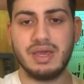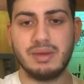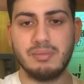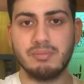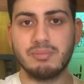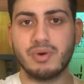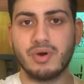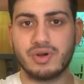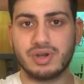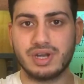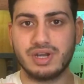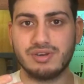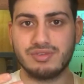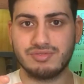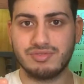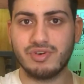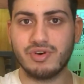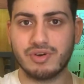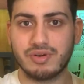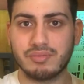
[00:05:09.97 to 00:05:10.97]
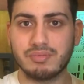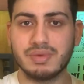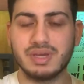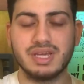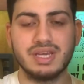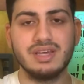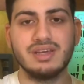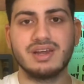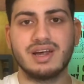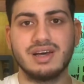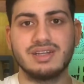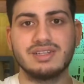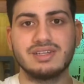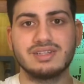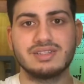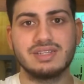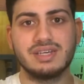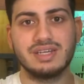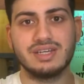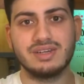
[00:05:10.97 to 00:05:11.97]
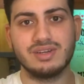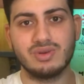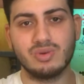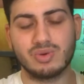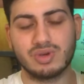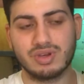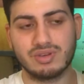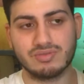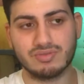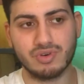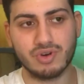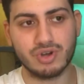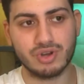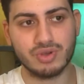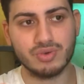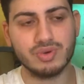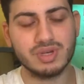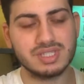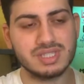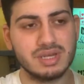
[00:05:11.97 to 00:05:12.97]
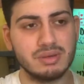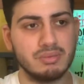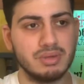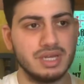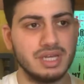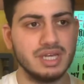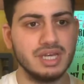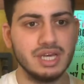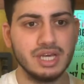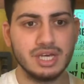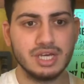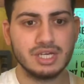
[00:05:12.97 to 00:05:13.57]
important for me rather than looking for USMLE.